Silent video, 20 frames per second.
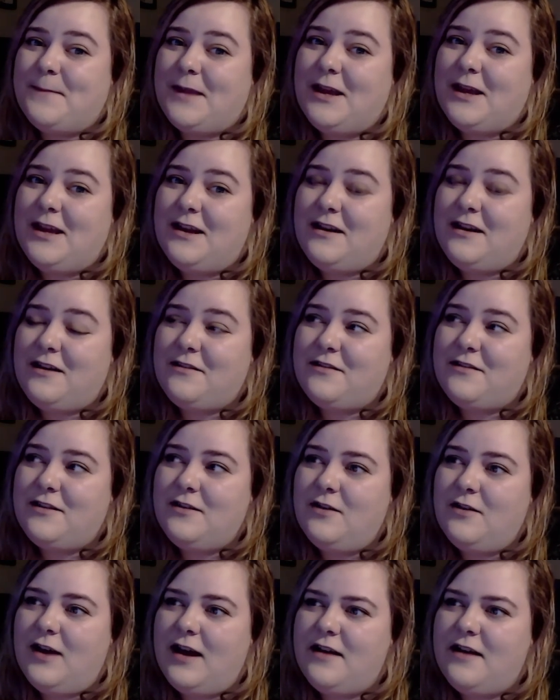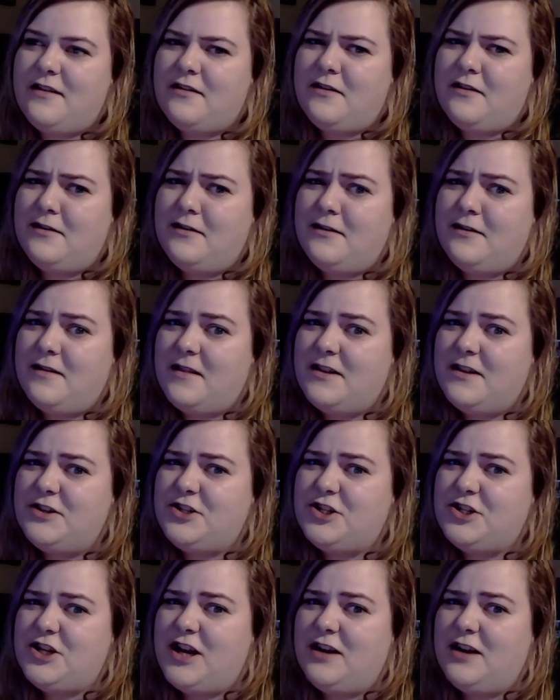And I'll see you guys on this
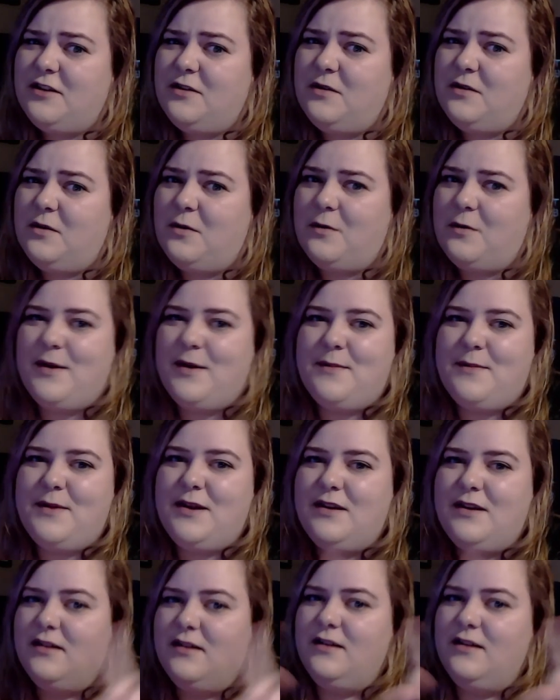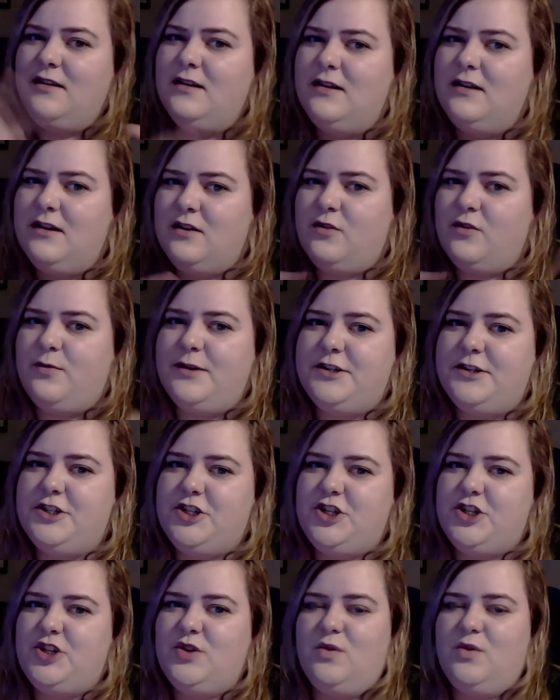channel, or maybe
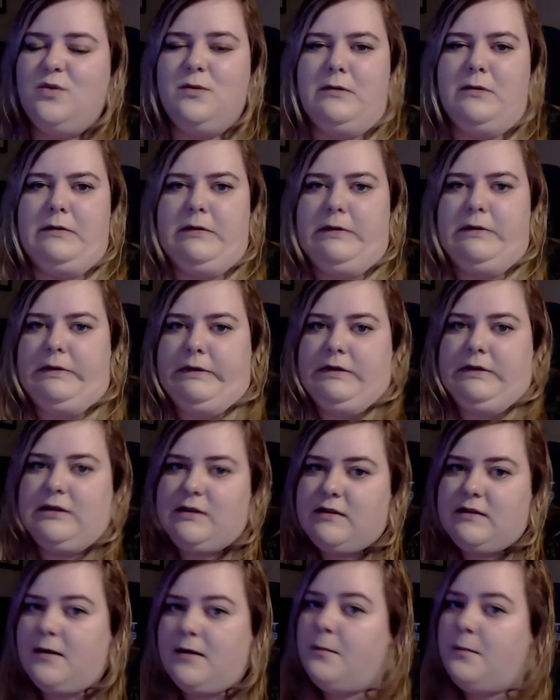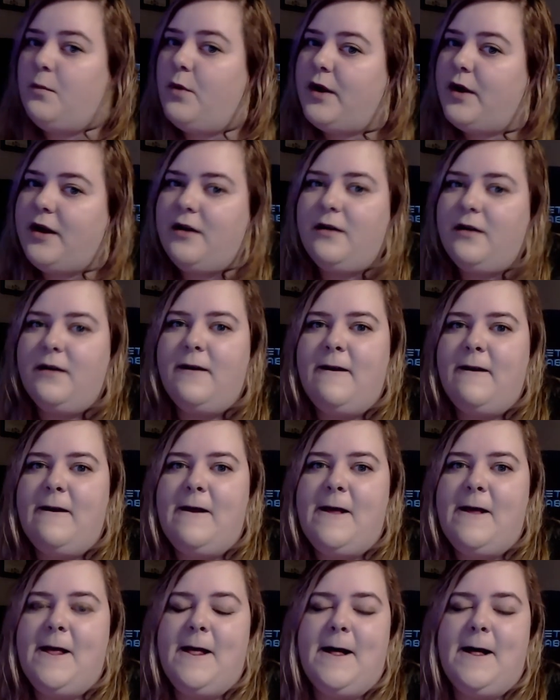Twitch, or somewhere,
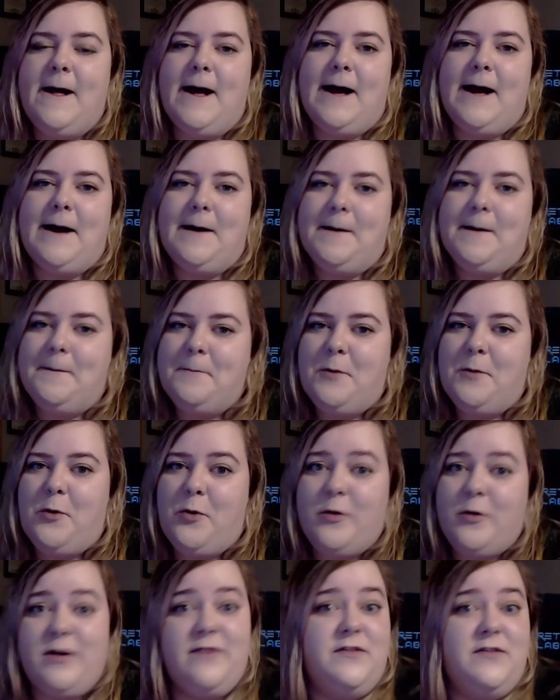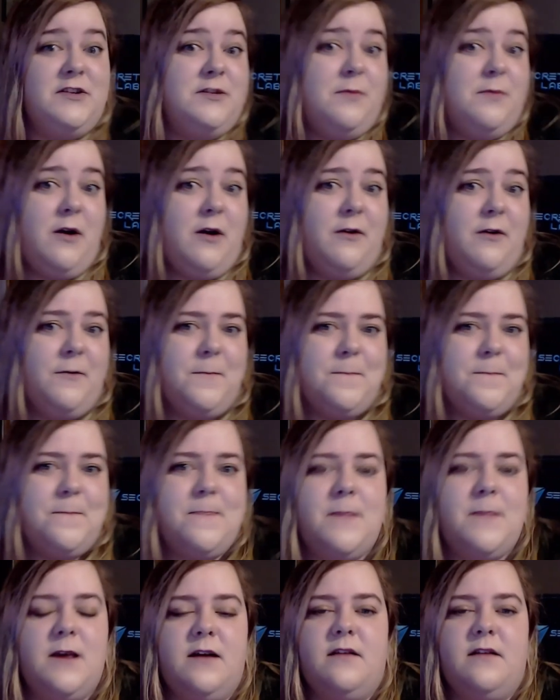or even tomorrow,
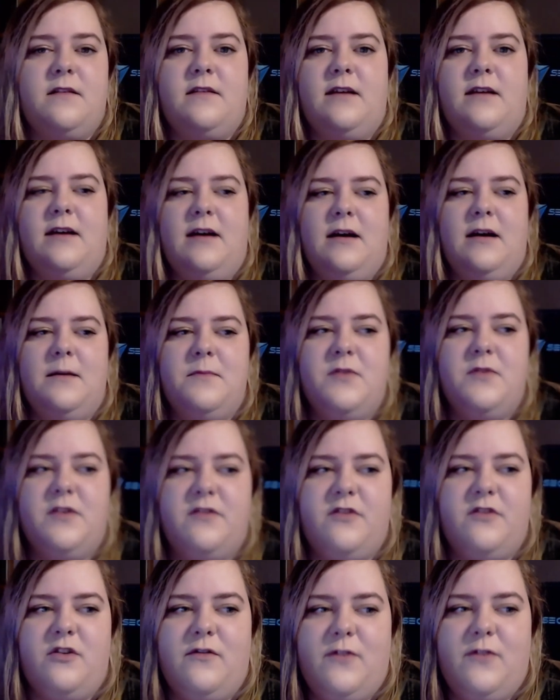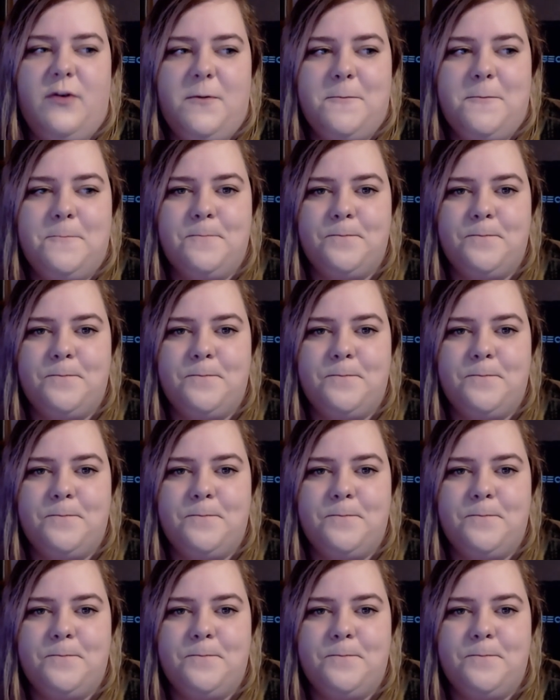because the server